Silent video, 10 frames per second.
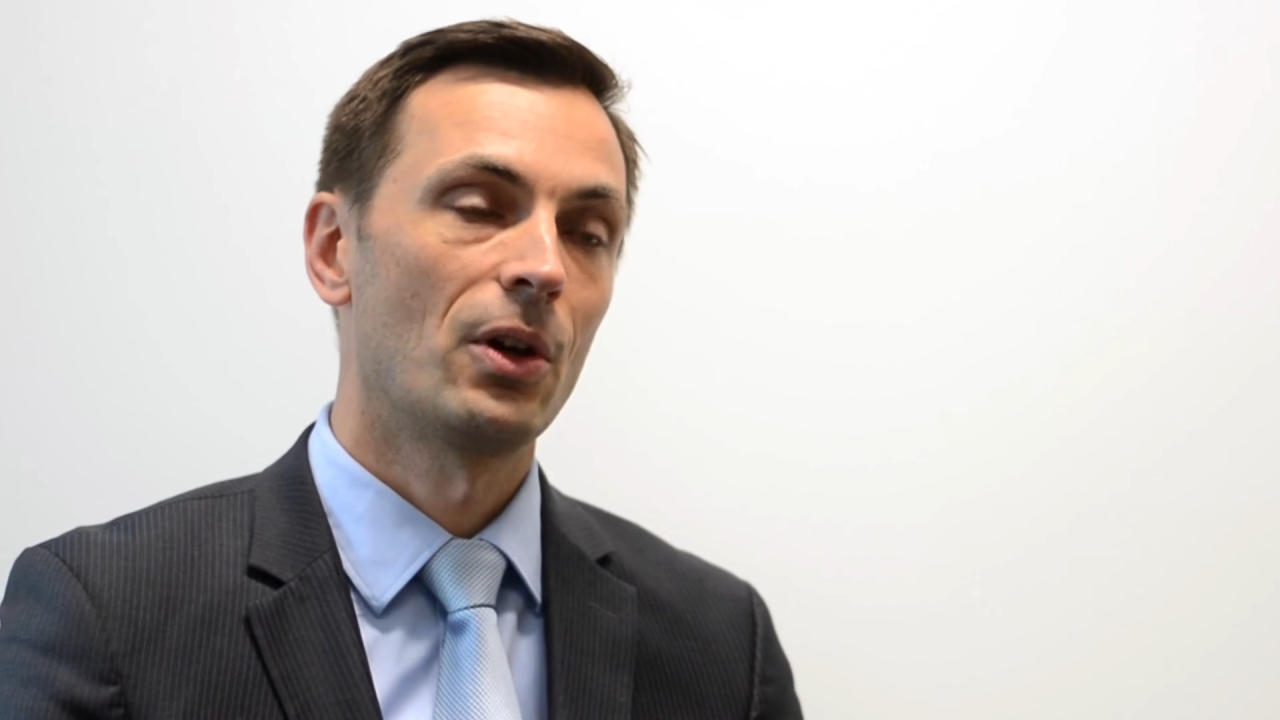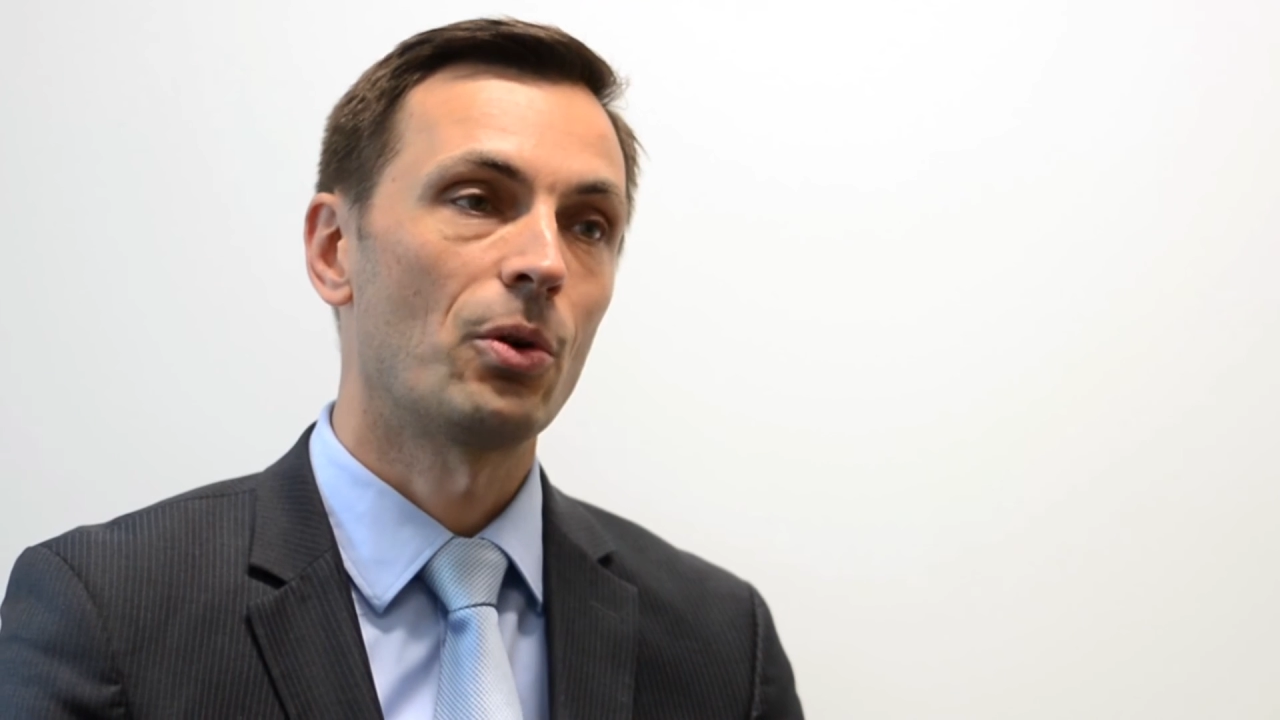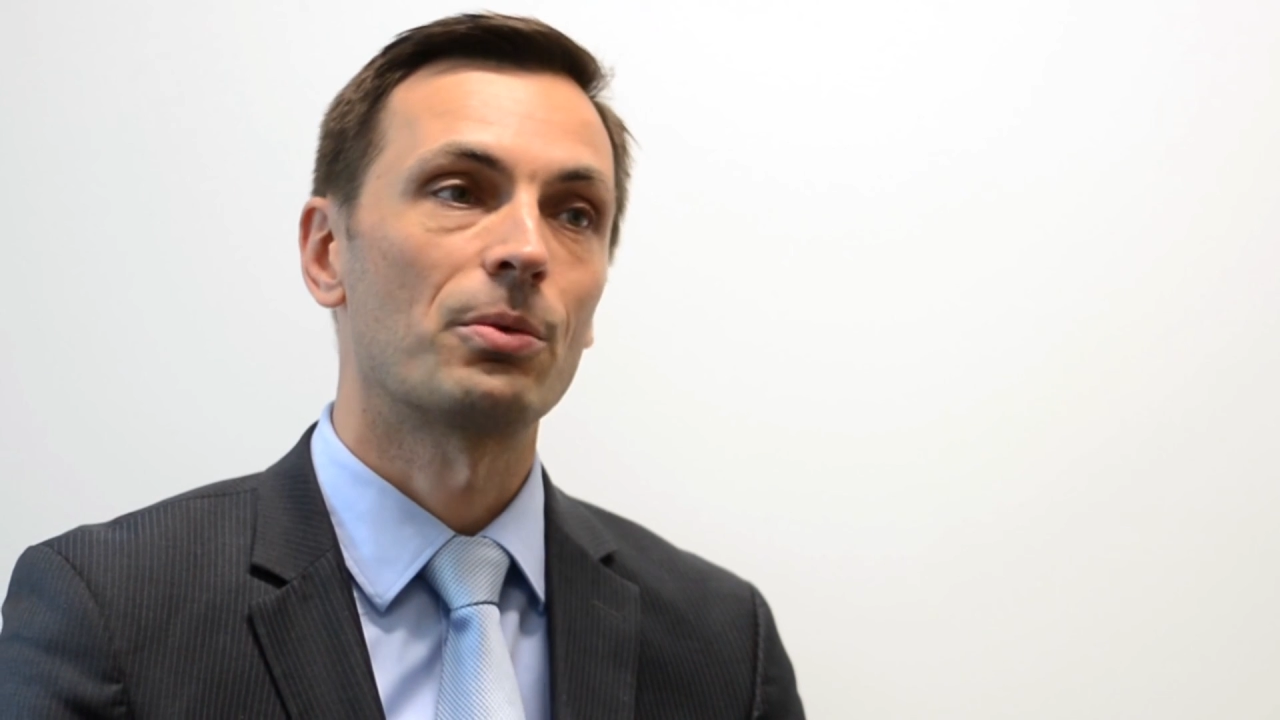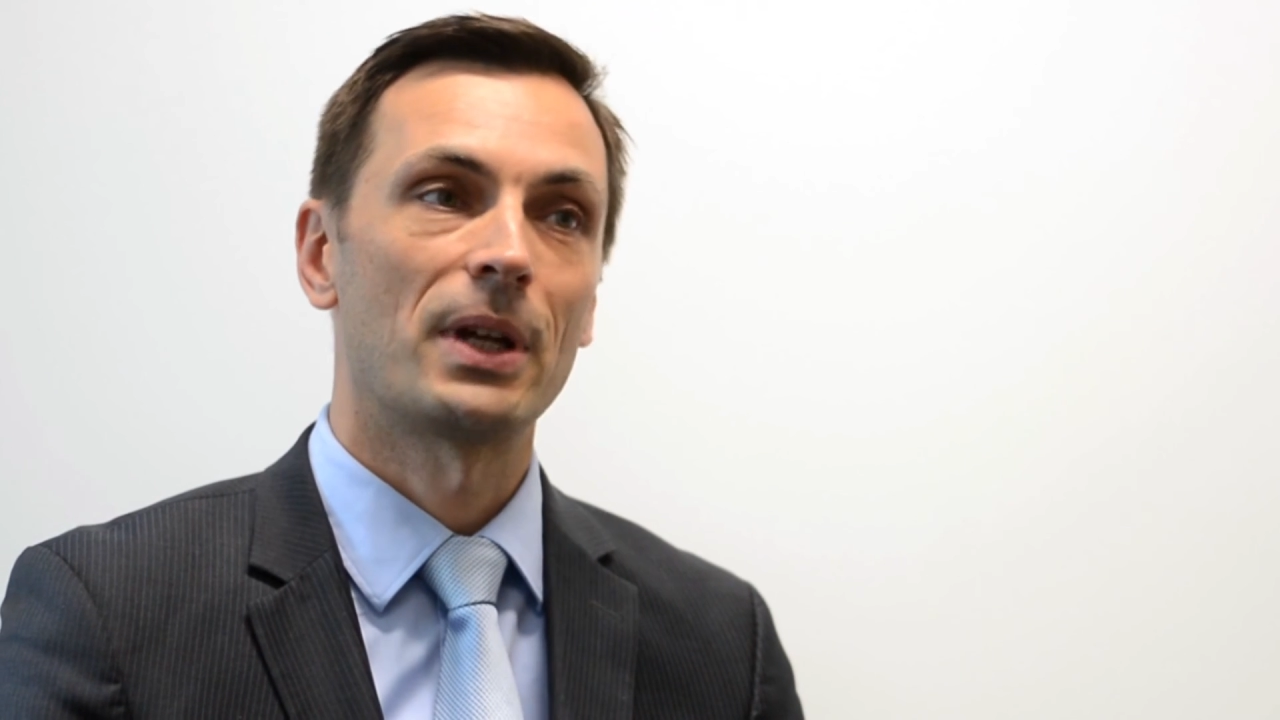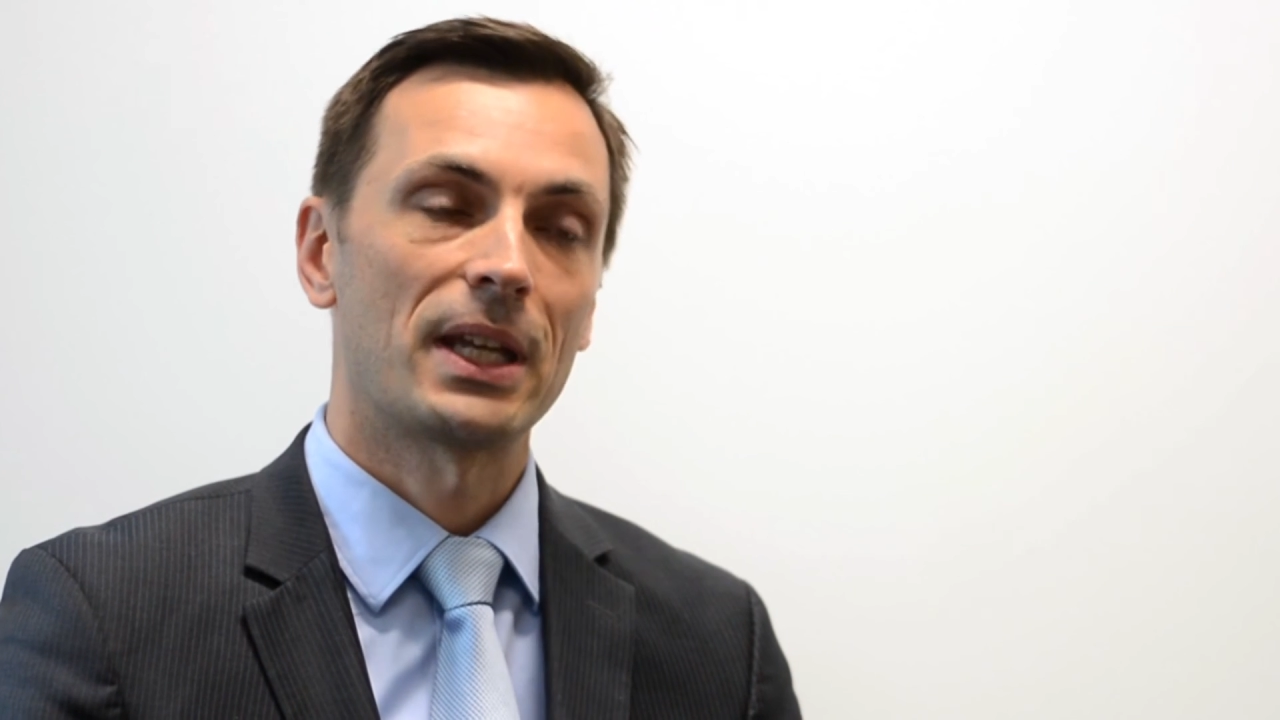
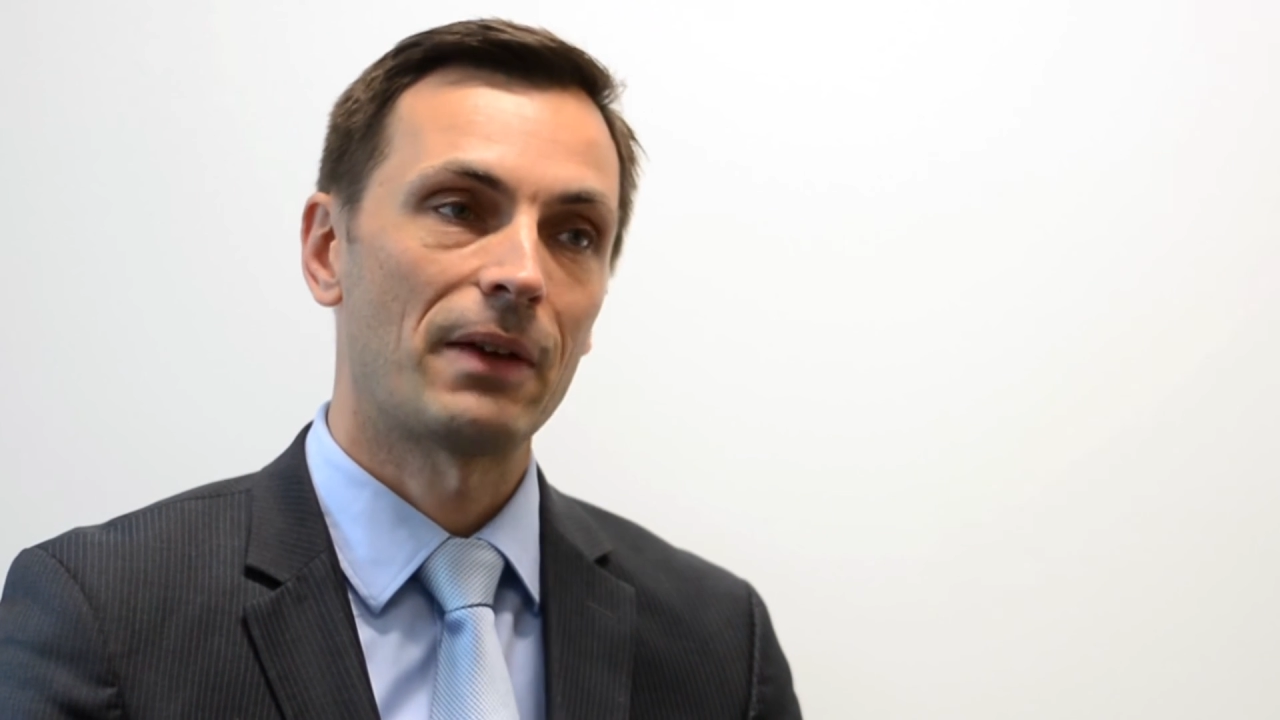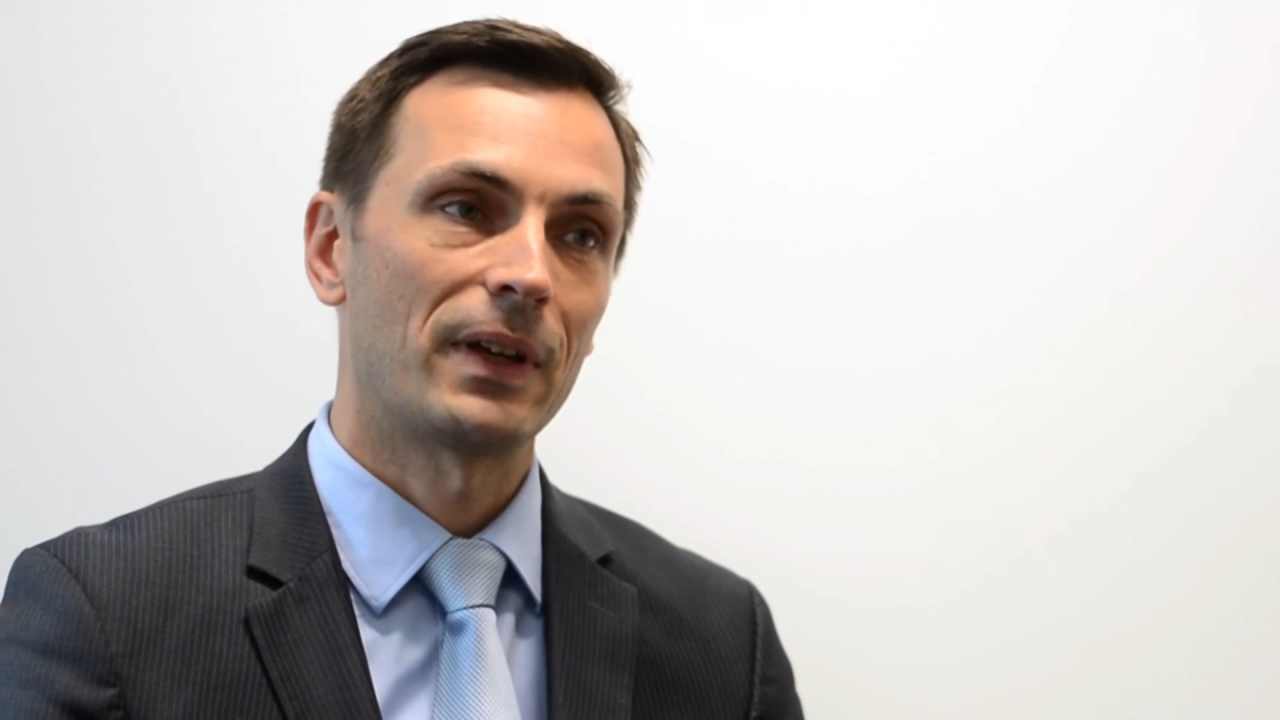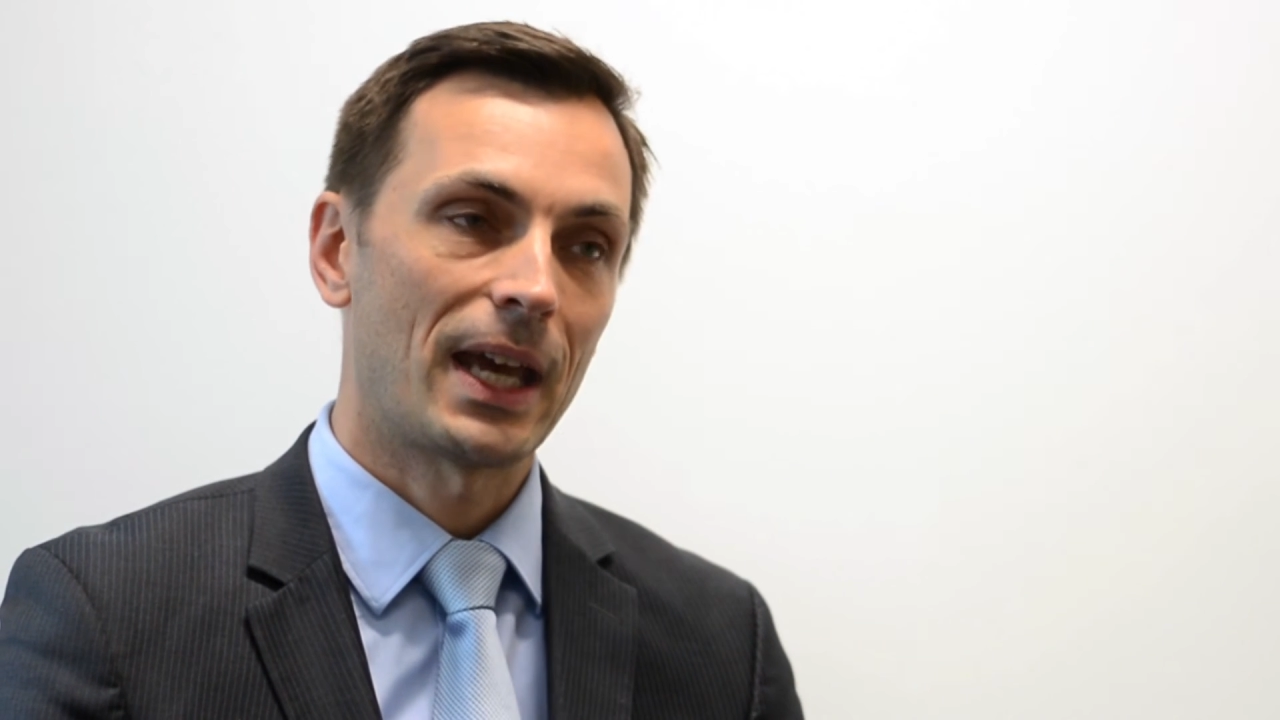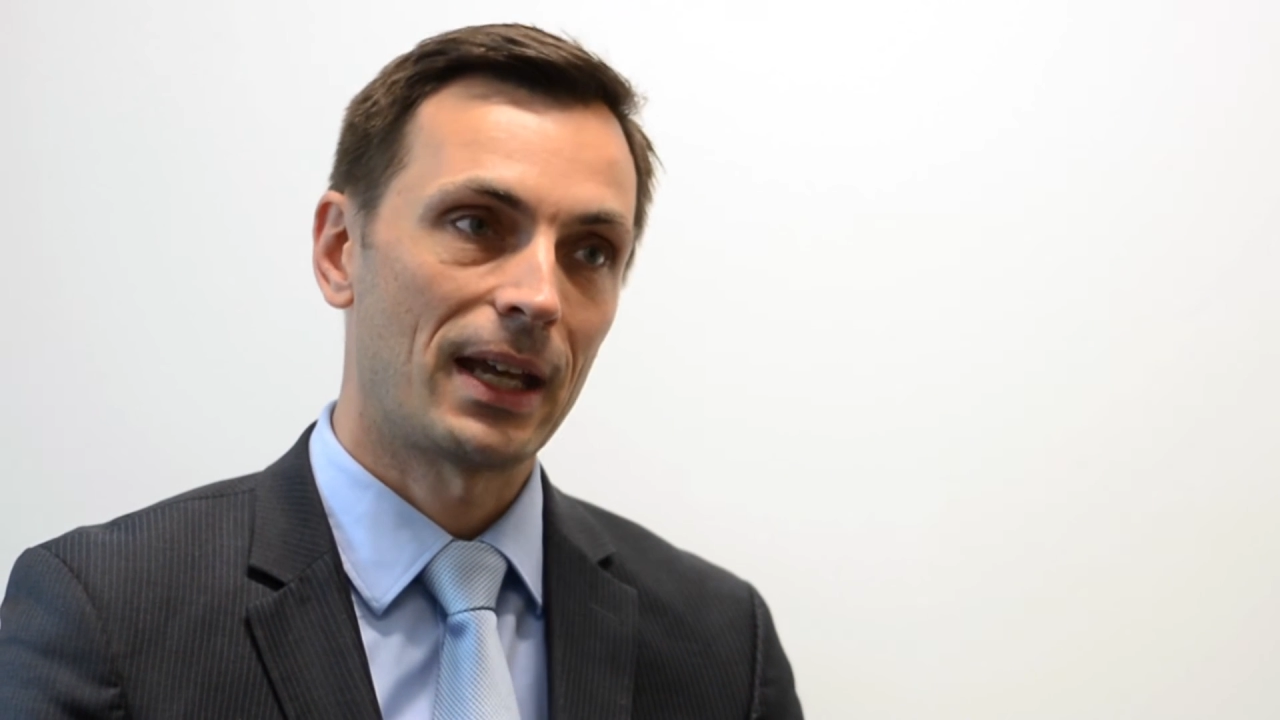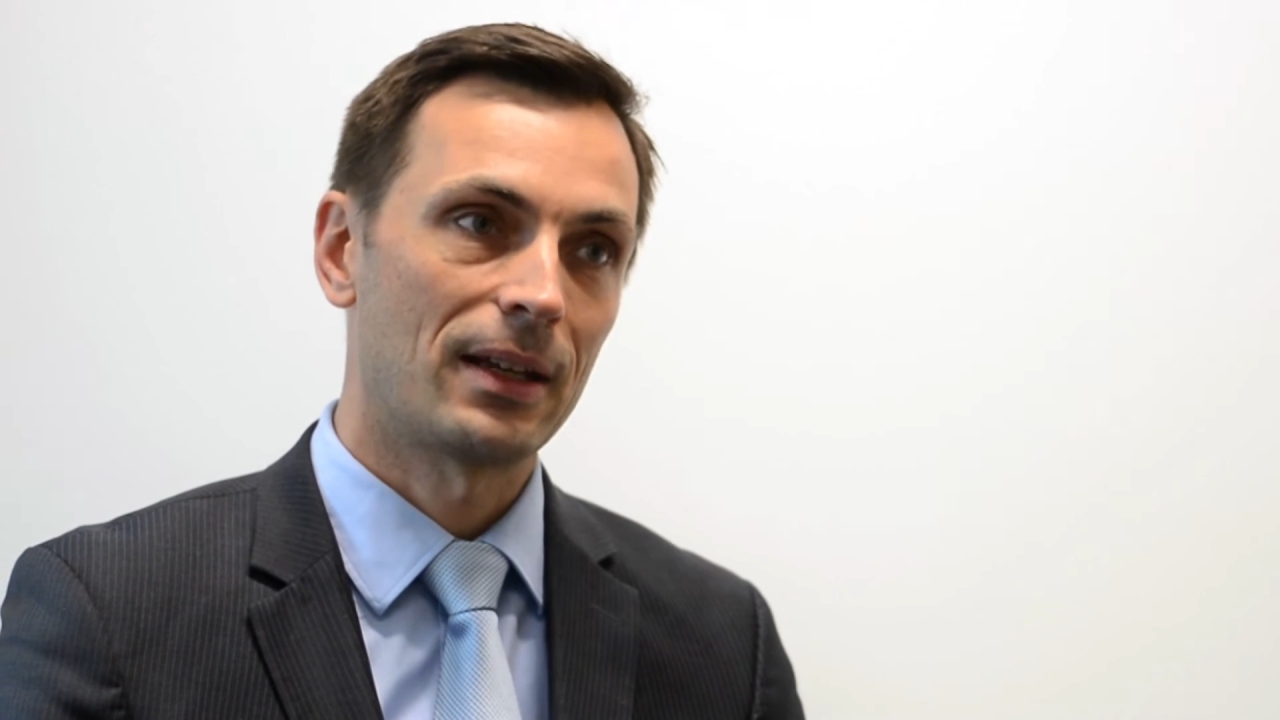already
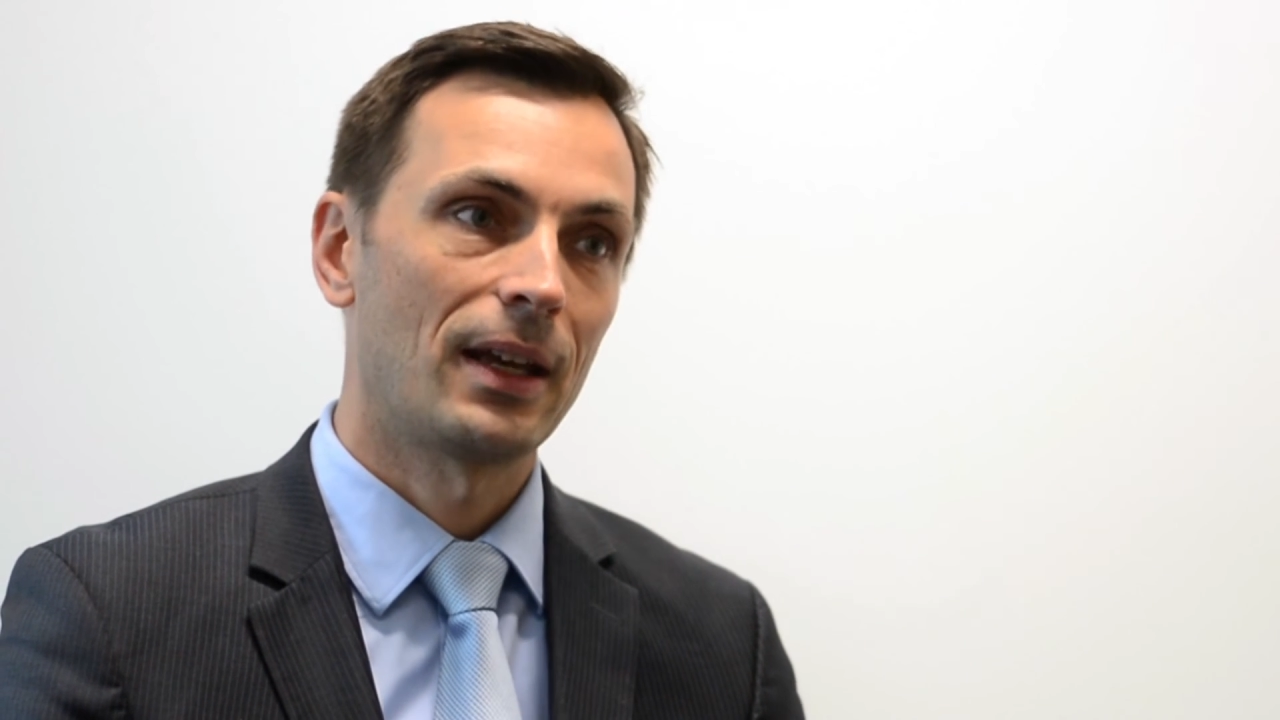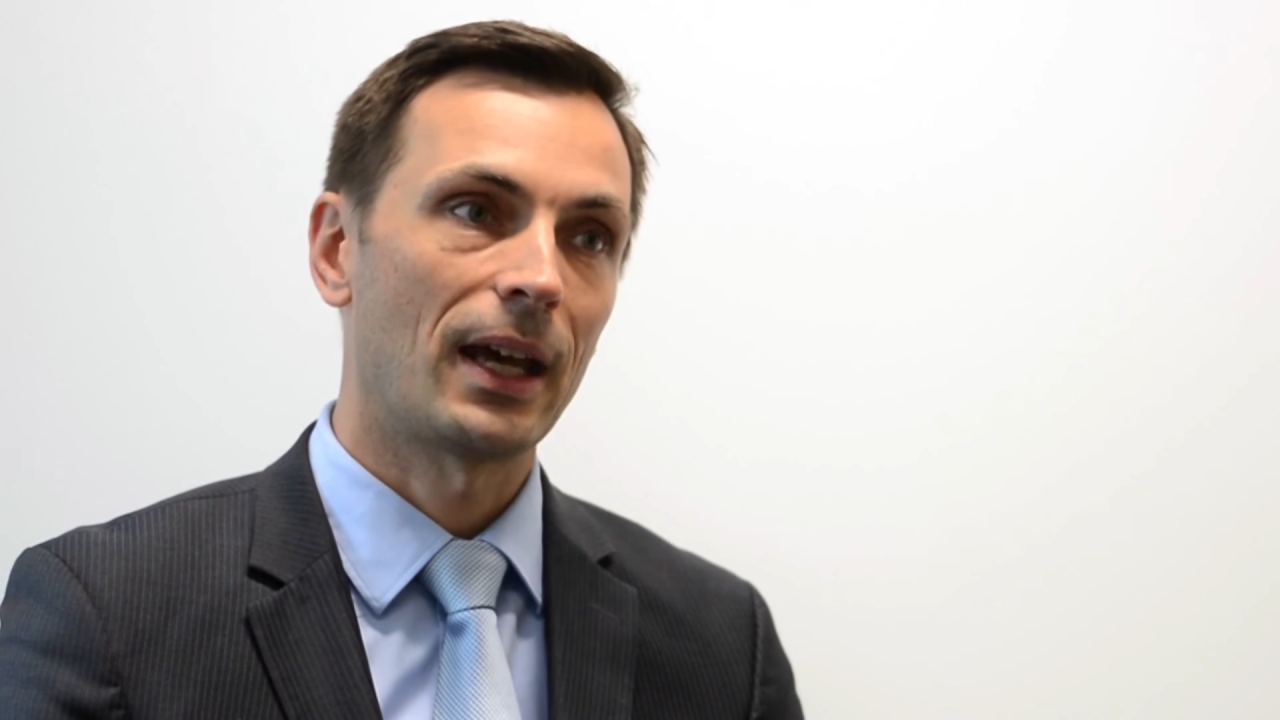having had